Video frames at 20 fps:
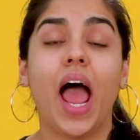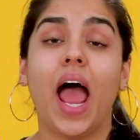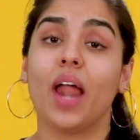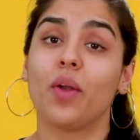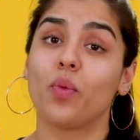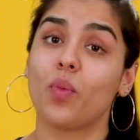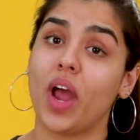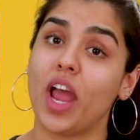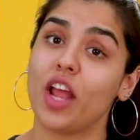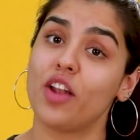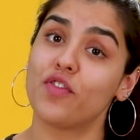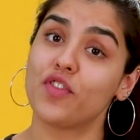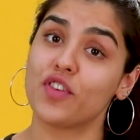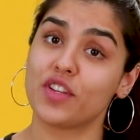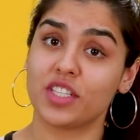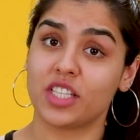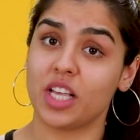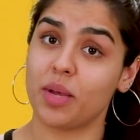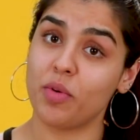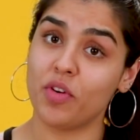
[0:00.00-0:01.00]
and while
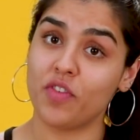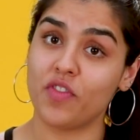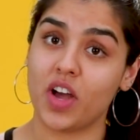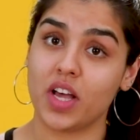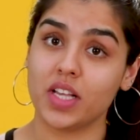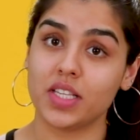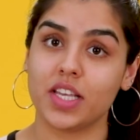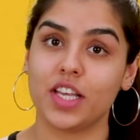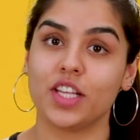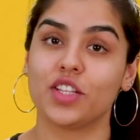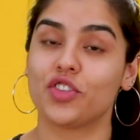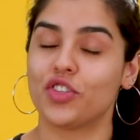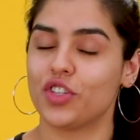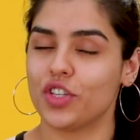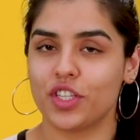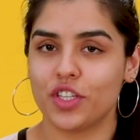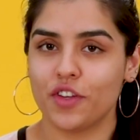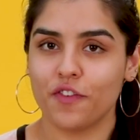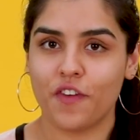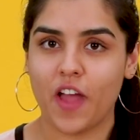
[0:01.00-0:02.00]
for some of us it's
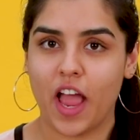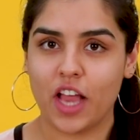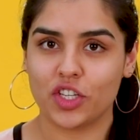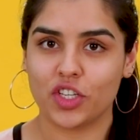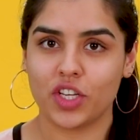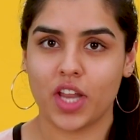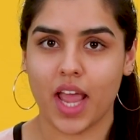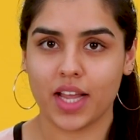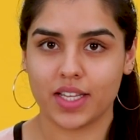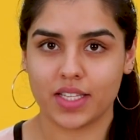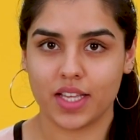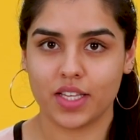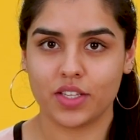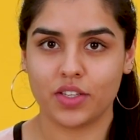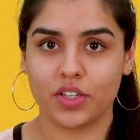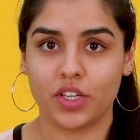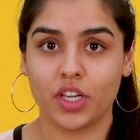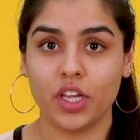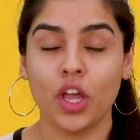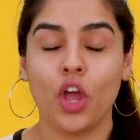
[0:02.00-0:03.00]
just a fashion
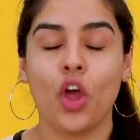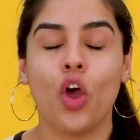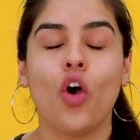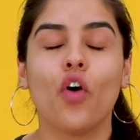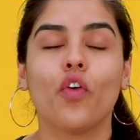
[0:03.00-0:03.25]
accessory,